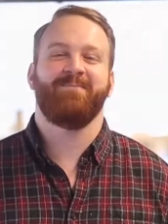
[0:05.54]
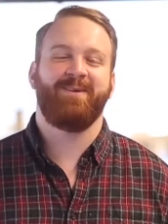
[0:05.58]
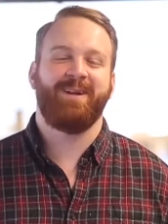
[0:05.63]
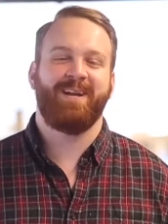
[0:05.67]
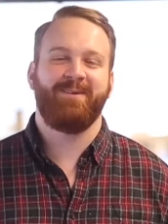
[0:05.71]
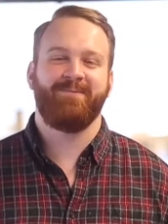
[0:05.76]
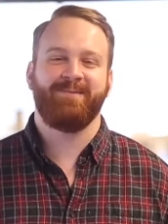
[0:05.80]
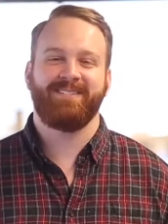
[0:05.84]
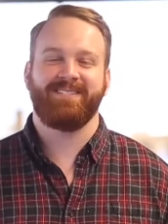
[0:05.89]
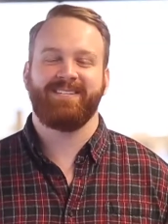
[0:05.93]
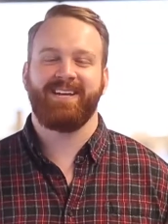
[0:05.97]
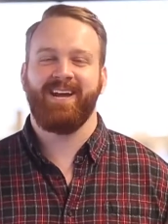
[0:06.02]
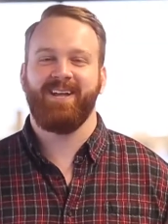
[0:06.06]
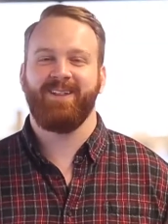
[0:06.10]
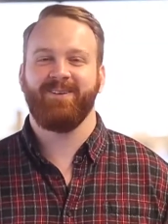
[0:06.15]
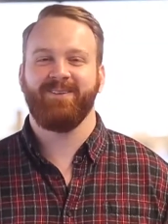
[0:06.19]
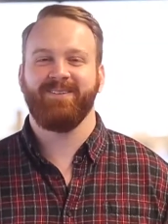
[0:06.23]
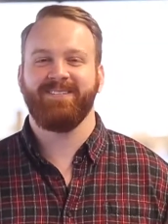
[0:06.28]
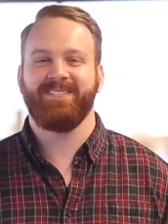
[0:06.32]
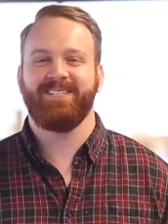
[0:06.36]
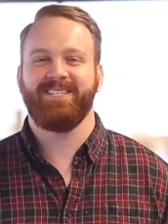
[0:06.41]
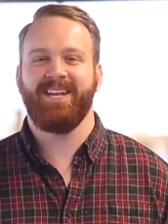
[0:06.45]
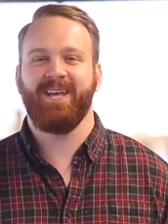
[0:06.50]
my name is
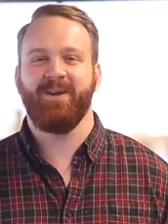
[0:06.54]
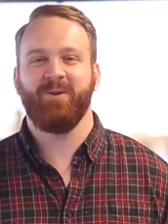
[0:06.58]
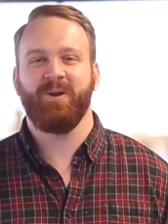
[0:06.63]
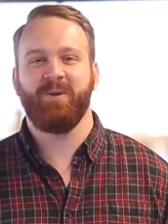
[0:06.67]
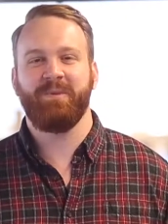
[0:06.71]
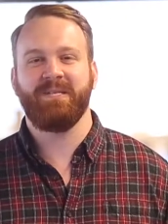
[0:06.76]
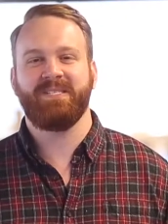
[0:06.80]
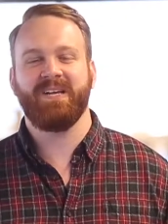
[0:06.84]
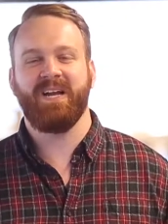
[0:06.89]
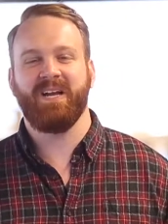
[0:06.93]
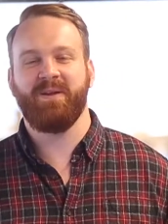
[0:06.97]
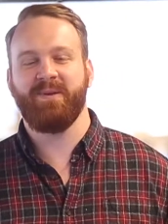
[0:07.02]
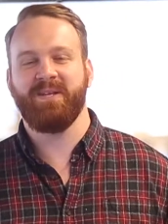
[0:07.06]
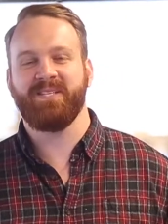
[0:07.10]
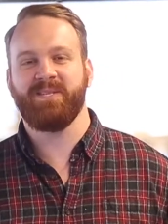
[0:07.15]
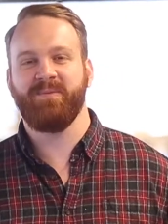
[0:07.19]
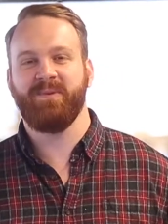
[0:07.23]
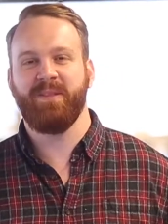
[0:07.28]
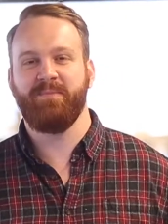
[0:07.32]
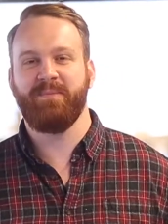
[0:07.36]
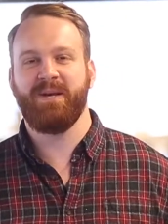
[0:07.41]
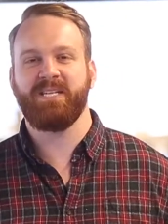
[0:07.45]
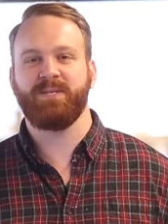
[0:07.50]
Tyler, and today we're going to be talking about
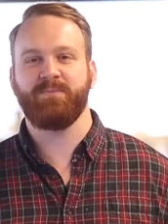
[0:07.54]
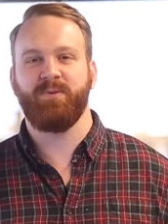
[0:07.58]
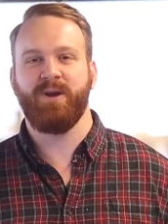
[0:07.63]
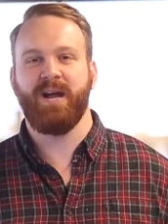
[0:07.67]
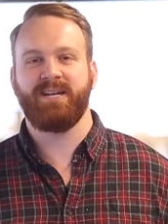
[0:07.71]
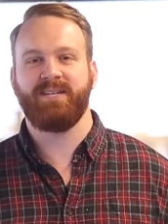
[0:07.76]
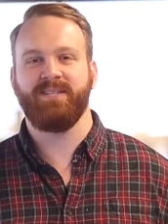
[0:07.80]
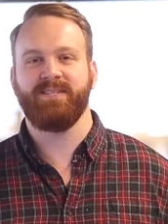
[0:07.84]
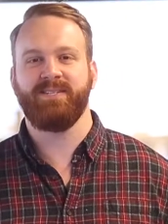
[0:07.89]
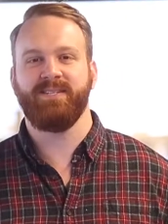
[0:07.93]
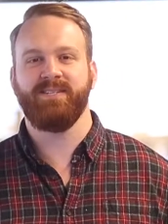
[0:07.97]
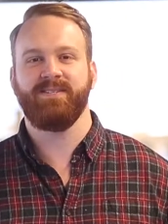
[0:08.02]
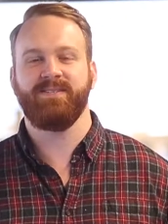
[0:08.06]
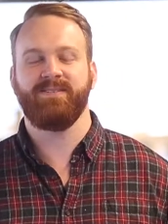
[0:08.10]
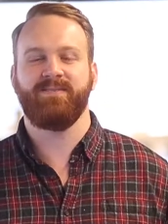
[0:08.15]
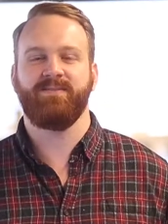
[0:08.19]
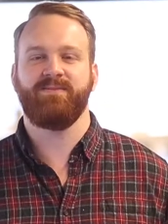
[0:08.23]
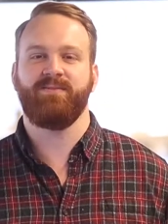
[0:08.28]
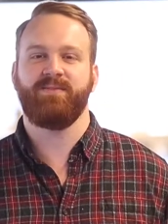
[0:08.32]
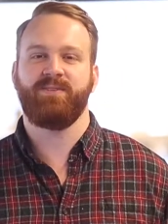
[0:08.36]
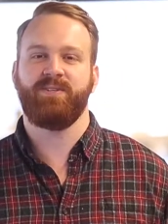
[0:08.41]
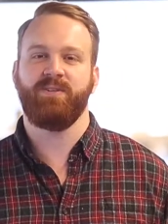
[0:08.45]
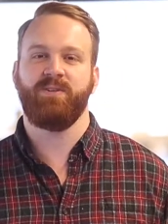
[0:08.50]
some of the best
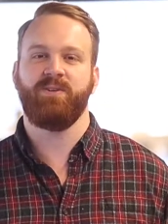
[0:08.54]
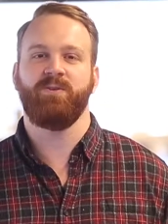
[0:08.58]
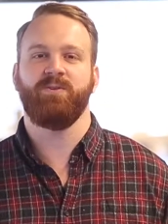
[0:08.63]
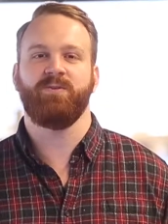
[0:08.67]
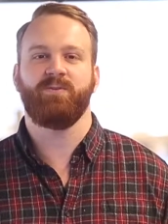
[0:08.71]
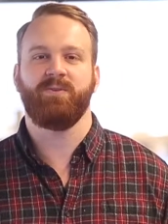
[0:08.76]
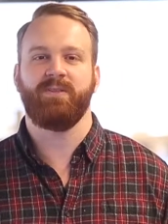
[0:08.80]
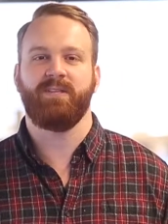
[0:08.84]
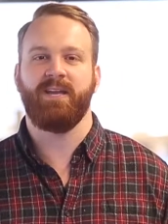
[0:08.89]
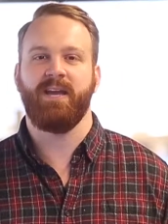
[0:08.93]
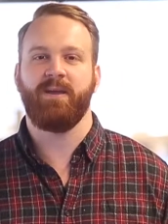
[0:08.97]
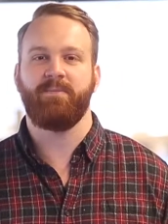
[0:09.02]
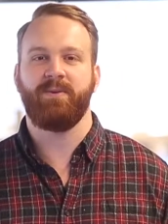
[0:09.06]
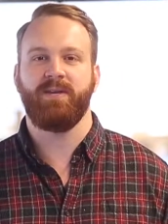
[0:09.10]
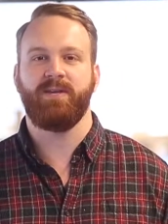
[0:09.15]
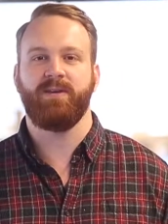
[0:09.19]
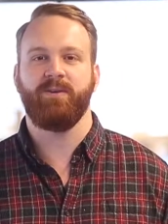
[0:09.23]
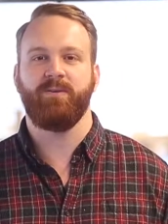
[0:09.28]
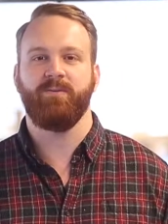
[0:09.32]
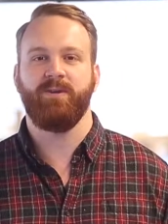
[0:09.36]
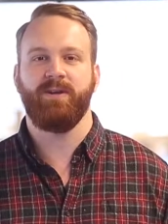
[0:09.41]
practices to use with the IPICO